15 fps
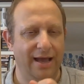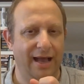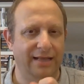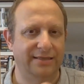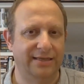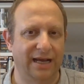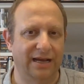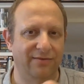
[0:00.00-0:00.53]

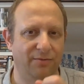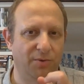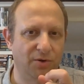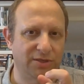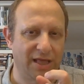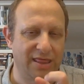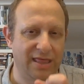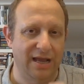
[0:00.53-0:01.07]
And second,
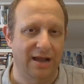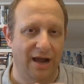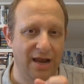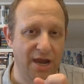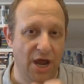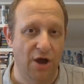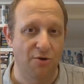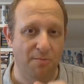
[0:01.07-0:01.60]
because I think I
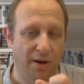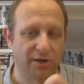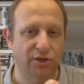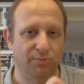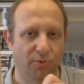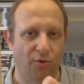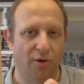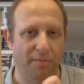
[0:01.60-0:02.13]
know
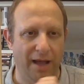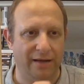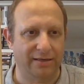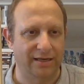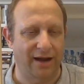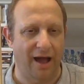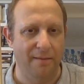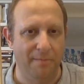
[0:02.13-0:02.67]
much more about
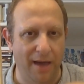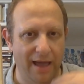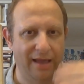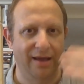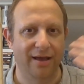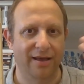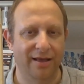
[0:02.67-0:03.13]
it, I may